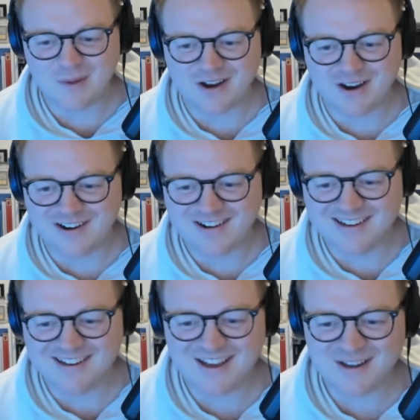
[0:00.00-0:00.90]
car
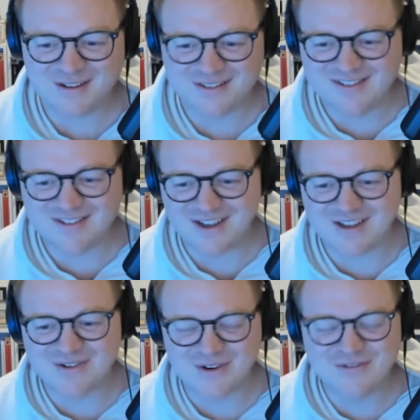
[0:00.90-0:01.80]
and I
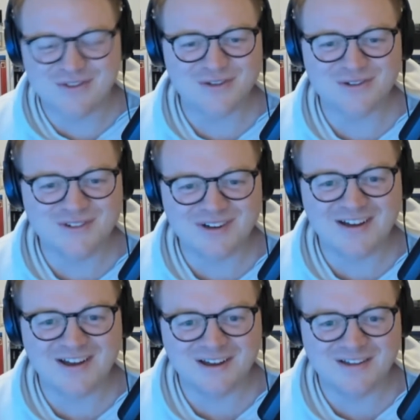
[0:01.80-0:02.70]
drove
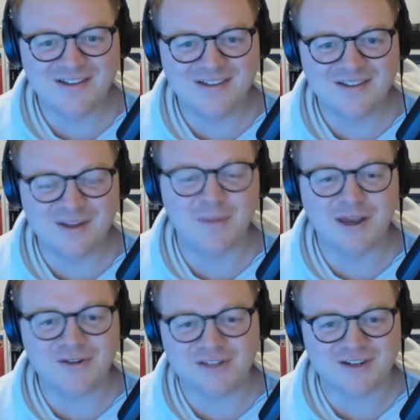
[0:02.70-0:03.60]
to the
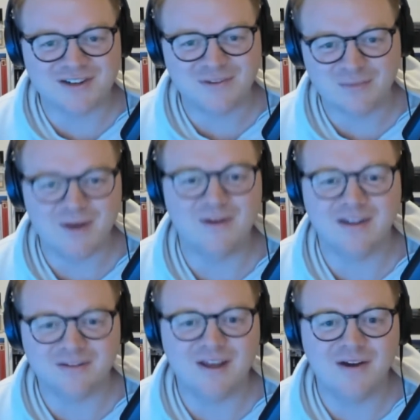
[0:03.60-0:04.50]
bigger city where I
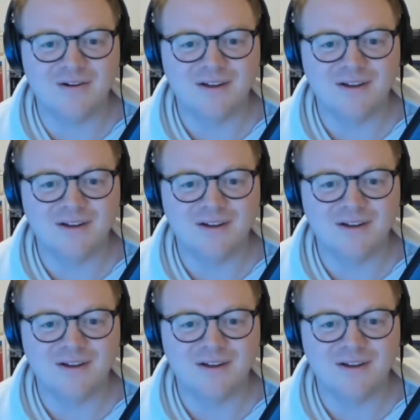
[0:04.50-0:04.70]
live now,